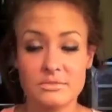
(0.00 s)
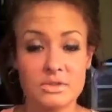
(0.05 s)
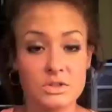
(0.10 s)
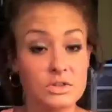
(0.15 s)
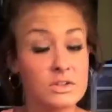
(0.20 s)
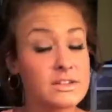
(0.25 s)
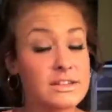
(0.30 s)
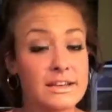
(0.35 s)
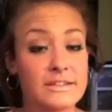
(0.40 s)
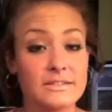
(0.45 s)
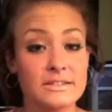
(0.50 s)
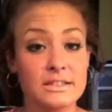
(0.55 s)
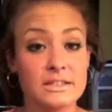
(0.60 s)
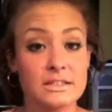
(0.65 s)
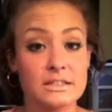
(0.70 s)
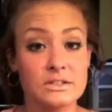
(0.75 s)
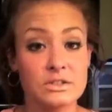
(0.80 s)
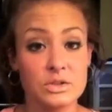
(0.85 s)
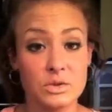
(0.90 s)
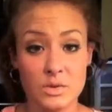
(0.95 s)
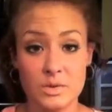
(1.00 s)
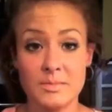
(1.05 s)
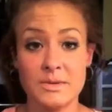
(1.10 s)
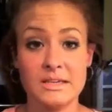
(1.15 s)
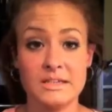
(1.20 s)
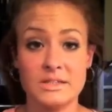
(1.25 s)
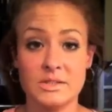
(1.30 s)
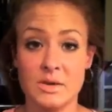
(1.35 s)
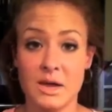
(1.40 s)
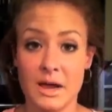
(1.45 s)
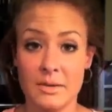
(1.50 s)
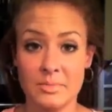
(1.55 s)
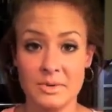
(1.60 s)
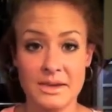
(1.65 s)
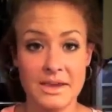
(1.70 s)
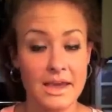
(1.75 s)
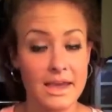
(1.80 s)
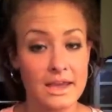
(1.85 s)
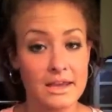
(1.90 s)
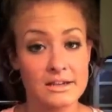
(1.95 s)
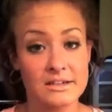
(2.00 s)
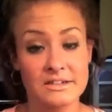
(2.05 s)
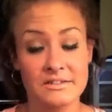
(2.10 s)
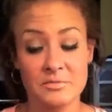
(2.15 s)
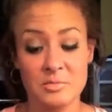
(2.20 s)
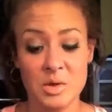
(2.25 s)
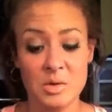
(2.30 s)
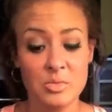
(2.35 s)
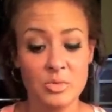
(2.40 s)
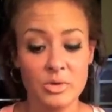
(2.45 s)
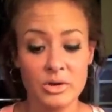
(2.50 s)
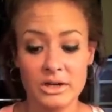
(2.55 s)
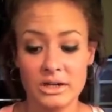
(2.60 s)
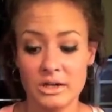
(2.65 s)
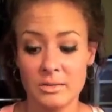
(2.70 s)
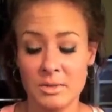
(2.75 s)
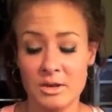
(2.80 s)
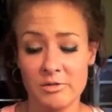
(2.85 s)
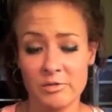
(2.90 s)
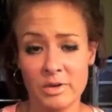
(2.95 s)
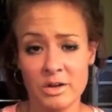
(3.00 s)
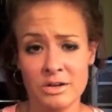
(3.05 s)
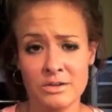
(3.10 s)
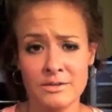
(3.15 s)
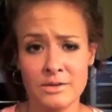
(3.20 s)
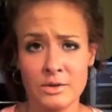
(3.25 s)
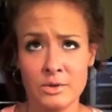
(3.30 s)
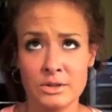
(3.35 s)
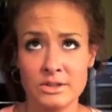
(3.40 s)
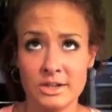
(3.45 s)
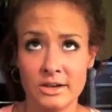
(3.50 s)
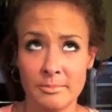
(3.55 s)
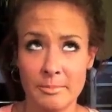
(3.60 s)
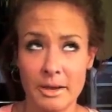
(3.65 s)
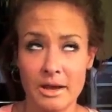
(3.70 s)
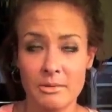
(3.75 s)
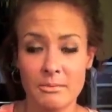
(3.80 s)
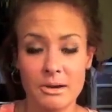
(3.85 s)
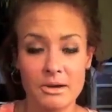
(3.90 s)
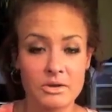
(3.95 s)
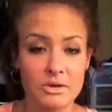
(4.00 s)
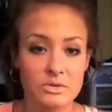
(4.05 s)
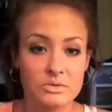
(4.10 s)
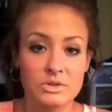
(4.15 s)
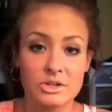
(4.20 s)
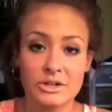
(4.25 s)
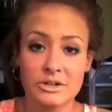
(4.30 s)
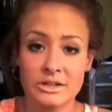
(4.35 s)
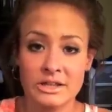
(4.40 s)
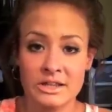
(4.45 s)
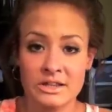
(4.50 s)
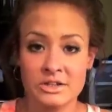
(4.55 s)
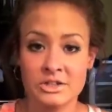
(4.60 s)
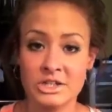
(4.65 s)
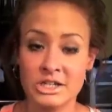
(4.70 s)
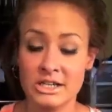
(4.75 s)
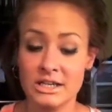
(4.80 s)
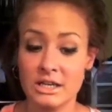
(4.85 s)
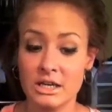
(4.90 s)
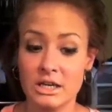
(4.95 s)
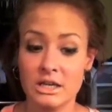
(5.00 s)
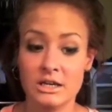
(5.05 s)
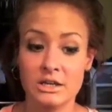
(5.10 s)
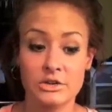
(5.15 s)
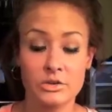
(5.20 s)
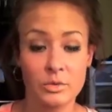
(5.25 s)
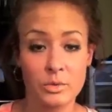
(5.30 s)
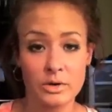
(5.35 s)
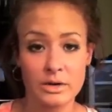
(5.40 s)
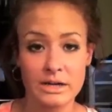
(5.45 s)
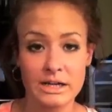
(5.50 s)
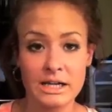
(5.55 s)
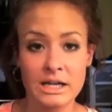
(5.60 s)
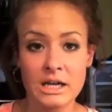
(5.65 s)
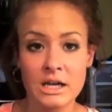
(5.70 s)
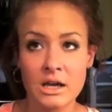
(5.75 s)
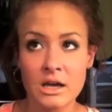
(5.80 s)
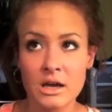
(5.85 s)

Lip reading: You just have to do what makes you happy, and if people are going to make fun of you or talk bad about you, turn the other cheek and ignore it.